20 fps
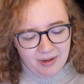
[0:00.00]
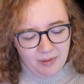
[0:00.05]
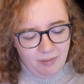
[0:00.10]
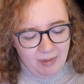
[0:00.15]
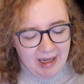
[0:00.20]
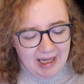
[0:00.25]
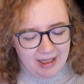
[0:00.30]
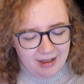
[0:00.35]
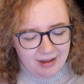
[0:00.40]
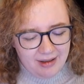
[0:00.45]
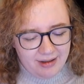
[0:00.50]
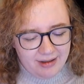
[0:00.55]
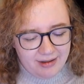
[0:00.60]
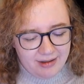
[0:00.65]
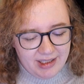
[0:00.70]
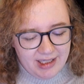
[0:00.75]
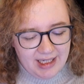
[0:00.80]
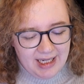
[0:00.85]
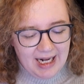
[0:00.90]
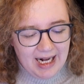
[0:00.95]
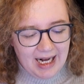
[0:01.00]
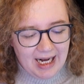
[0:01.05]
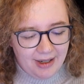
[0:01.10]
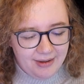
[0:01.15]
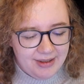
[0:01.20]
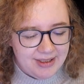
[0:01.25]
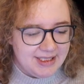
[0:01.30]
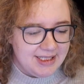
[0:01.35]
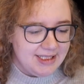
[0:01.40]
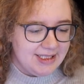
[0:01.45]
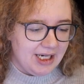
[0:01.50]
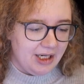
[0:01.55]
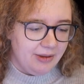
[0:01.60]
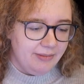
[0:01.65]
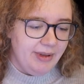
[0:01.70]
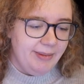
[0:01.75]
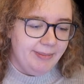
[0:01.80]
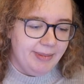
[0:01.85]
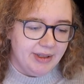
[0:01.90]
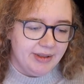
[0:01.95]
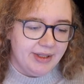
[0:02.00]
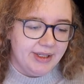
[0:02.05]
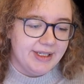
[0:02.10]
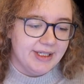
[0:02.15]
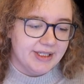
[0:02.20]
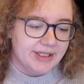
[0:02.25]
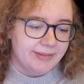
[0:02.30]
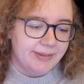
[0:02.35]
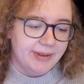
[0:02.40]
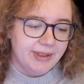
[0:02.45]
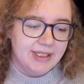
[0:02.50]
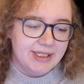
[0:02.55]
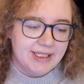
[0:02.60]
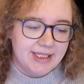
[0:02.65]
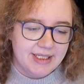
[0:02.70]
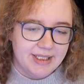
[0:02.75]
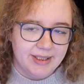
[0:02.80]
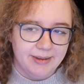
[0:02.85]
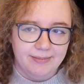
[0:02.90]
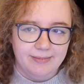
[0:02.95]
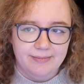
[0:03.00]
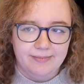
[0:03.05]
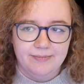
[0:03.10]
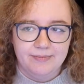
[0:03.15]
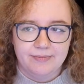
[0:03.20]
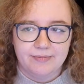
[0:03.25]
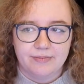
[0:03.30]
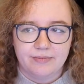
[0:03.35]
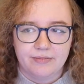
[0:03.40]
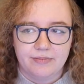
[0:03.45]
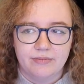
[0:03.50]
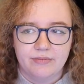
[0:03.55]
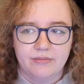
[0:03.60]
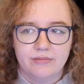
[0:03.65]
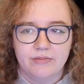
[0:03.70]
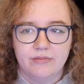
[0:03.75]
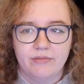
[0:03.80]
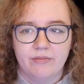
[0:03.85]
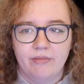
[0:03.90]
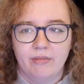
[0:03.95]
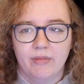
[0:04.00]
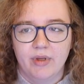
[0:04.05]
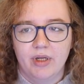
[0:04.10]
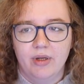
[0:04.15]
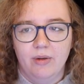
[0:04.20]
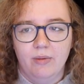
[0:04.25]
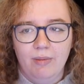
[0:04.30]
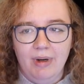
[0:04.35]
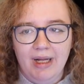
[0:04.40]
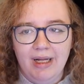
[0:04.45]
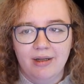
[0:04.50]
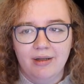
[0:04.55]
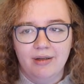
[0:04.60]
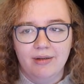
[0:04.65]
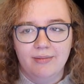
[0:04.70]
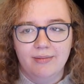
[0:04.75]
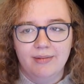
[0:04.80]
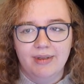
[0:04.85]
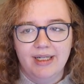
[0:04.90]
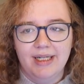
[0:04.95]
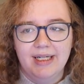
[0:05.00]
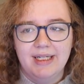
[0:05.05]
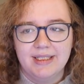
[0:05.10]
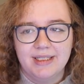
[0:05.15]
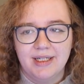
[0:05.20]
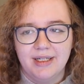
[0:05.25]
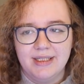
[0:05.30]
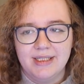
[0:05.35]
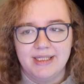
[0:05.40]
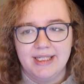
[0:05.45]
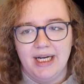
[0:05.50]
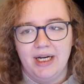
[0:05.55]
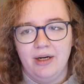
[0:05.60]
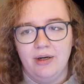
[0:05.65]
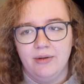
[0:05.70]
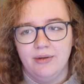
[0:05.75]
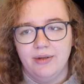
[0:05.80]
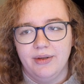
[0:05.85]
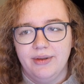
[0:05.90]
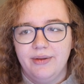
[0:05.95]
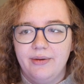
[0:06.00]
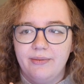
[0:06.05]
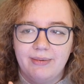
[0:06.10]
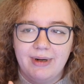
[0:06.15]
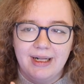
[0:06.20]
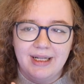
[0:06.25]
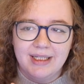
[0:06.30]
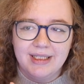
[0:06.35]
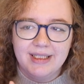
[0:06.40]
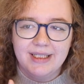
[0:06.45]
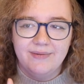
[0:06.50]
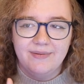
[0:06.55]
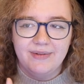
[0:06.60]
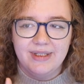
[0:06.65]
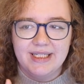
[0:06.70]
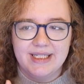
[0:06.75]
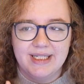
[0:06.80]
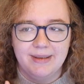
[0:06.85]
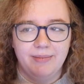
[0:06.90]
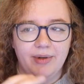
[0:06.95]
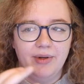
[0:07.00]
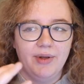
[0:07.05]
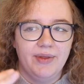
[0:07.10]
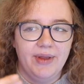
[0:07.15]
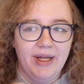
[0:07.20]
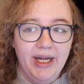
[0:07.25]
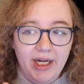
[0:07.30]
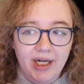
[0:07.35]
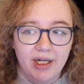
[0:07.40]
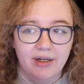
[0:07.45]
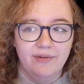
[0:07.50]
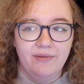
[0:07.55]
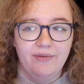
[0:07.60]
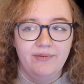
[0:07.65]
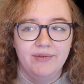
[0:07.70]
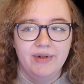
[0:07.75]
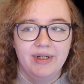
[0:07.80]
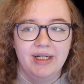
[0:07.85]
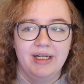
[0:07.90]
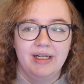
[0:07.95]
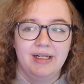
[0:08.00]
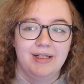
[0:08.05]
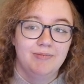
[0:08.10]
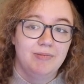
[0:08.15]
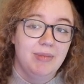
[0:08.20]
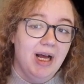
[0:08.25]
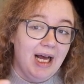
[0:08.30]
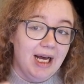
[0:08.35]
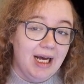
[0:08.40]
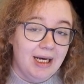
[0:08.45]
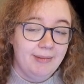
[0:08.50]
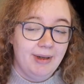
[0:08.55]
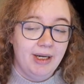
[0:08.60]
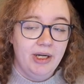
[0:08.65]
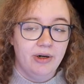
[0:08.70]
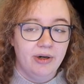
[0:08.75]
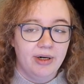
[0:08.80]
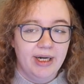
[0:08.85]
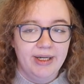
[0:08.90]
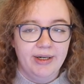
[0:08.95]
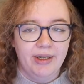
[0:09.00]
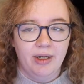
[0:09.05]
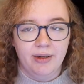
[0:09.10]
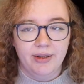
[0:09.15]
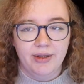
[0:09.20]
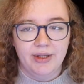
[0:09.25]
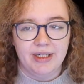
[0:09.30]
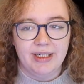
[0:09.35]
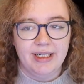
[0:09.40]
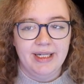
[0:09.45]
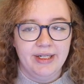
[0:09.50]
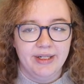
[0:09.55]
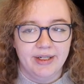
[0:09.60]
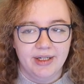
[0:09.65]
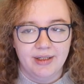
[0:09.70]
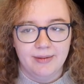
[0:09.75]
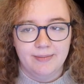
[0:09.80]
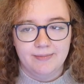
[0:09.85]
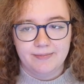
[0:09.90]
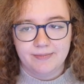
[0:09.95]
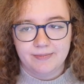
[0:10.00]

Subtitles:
well, how does this help me build a distributed system? Well, it turns out the relatively simple thing of, am I or am I not the leader,